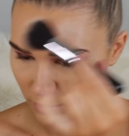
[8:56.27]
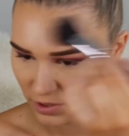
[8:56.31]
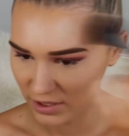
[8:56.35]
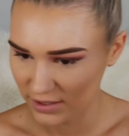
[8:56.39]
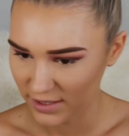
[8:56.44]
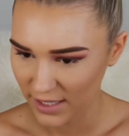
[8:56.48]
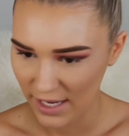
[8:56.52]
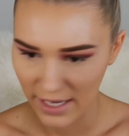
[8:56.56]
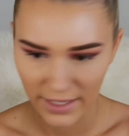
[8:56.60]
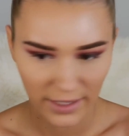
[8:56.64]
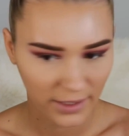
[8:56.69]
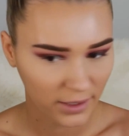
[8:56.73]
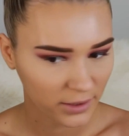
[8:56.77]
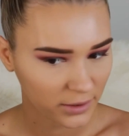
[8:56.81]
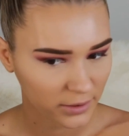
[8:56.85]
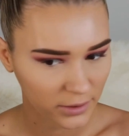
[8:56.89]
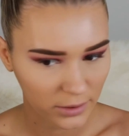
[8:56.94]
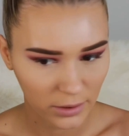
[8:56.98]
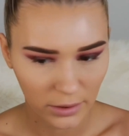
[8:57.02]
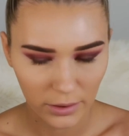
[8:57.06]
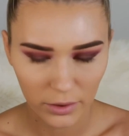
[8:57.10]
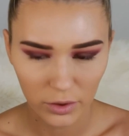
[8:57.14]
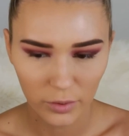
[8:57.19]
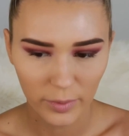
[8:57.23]
It's adding a
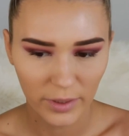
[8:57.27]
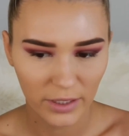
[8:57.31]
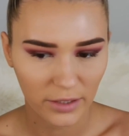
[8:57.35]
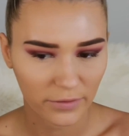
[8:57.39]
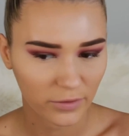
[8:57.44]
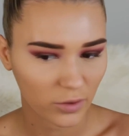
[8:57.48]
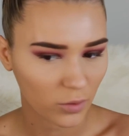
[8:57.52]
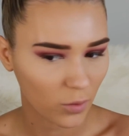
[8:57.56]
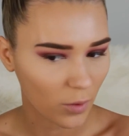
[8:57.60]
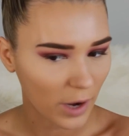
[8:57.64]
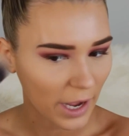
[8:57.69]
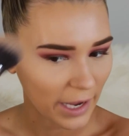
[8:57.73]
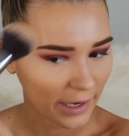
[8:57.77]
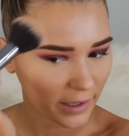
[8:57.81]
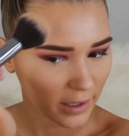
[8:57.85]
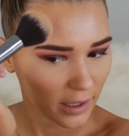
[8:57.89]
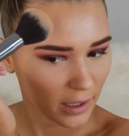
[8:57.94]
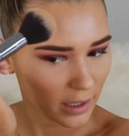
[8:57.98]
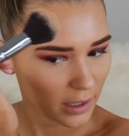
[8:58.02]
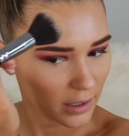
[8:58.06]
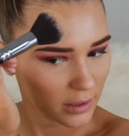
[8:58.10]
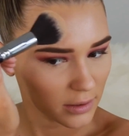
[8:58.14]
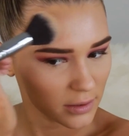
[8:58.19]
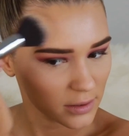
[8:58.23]
little bit of a white
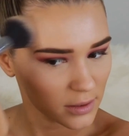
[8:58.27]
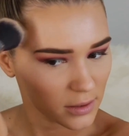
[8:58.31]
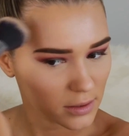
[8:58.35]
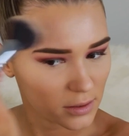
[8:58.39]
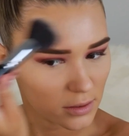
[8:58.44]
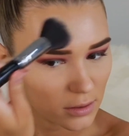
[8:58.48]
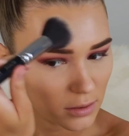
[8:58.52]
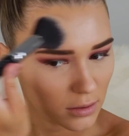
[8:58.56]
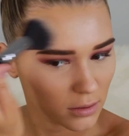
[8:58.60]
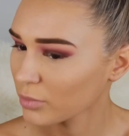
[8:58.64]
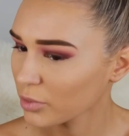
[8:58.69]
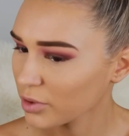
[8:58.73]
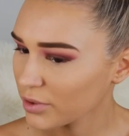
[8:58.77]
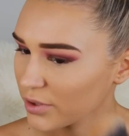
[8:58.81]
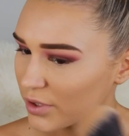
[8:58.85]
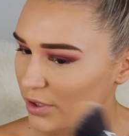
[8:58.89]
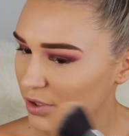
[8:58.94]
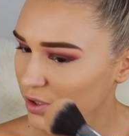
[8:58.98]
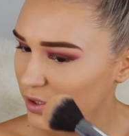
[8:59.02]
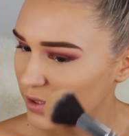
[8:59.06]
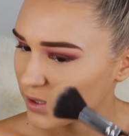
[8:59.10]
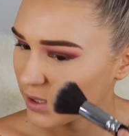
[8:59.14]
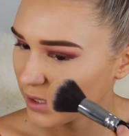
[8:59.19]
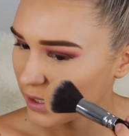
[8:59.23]
cast. I'm
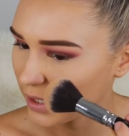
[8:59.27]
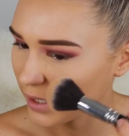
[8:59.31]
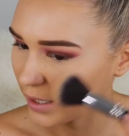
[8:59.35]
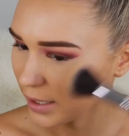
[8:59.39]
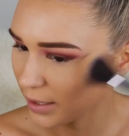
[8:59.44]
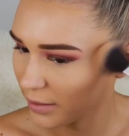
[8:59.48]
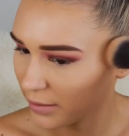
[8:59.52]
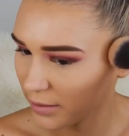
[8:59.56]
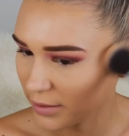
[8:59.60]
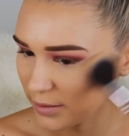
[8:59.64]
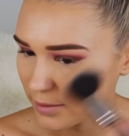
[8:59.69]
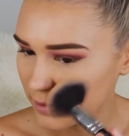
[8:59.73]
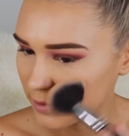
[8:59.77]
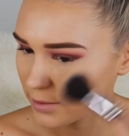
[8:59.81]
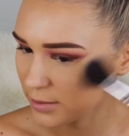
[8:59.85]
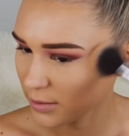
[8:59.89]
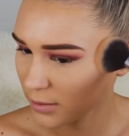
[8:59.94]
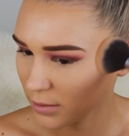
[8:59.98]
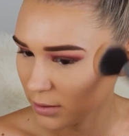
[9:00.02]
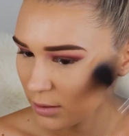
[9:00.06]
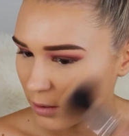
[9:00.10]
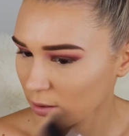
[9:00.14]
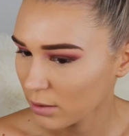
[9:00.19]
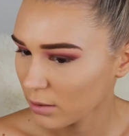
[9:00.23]
also just going to add
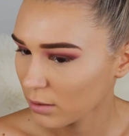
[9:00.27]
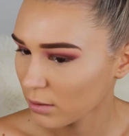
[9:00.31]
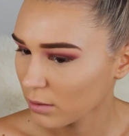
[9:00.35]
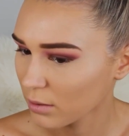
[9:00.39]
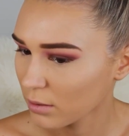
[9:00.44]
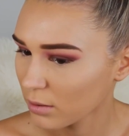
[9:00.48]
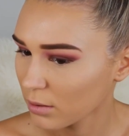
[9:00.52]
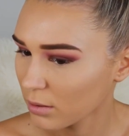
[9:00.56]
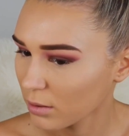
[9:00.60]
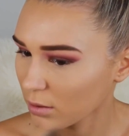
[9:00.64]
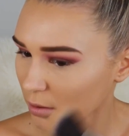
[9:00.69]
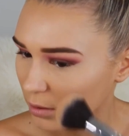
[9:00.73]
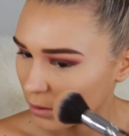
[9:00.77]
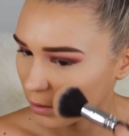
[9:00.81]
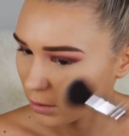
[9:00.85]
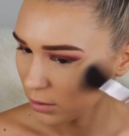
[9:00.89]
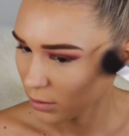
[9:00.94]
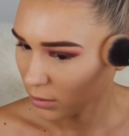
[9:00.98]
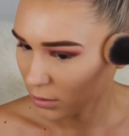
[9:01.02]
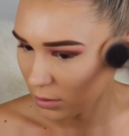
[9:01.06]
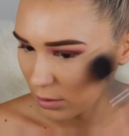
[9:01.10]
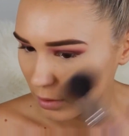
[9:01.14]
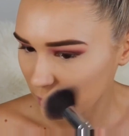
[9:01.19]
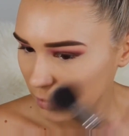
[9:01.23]
this
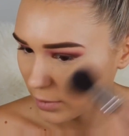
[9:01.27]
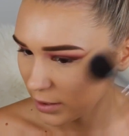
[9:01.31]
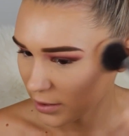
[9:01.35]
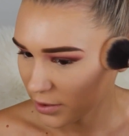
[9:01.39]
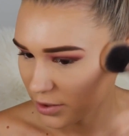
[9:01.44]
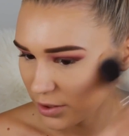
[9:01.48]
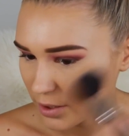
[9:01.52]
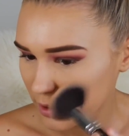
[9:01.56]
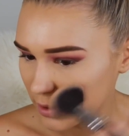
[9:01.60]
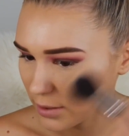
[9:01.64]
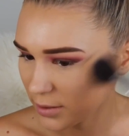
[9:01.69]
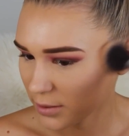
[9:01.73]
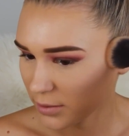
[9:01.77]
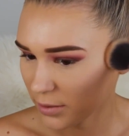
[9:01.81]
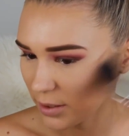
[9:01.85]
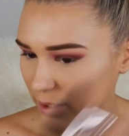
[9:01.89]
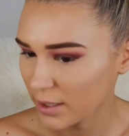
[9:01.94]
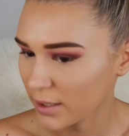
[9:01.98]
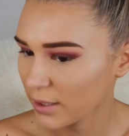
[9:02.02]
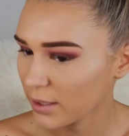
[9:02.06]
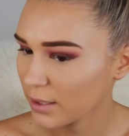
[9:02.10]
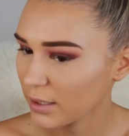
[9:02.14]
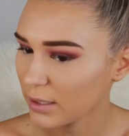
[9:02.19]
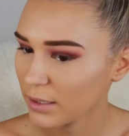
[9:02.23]
on my cheeks
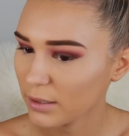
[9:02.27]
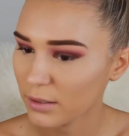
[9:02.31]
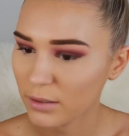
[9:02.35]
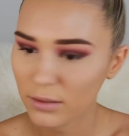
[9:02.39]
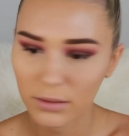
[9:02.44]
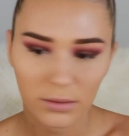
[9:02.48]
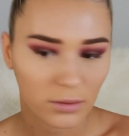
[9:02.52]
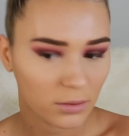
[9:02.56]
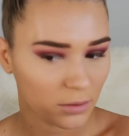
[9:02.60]
right here.